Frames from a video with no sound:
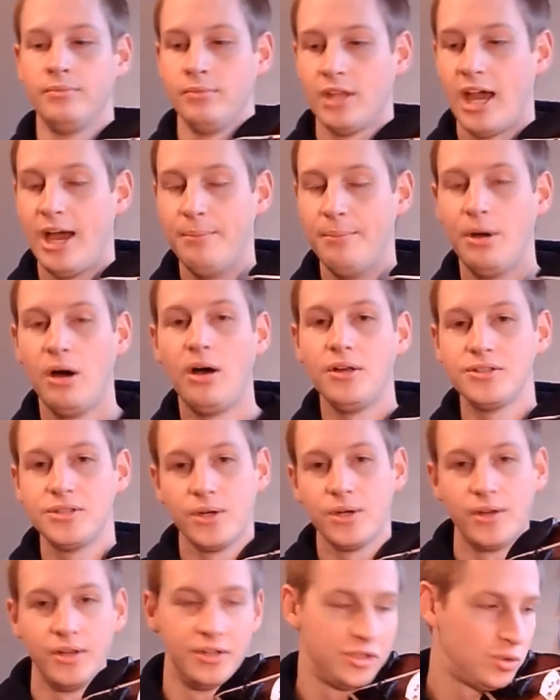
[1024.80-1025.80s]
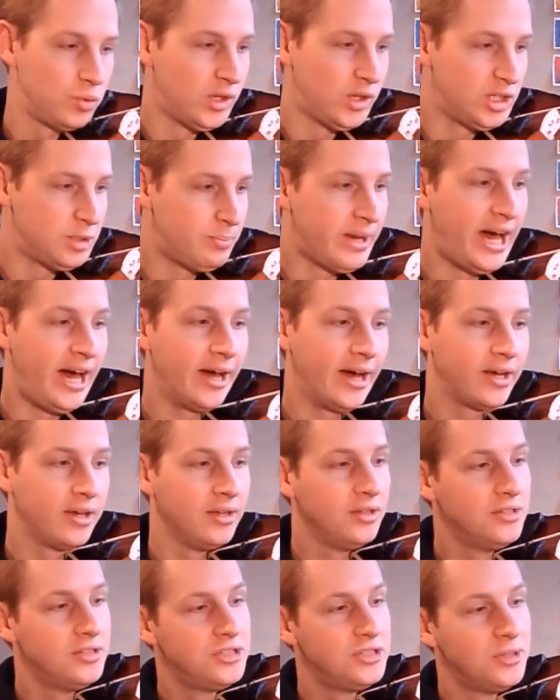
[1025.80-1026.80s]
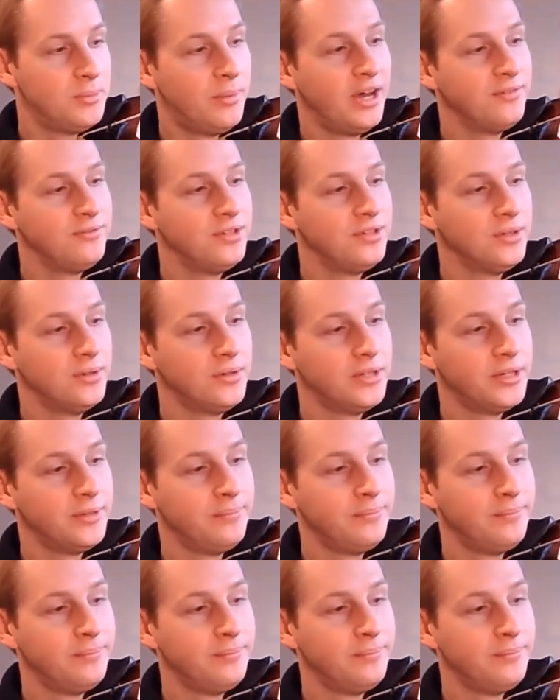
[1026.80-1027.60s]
I'm also going to switch back to my viola.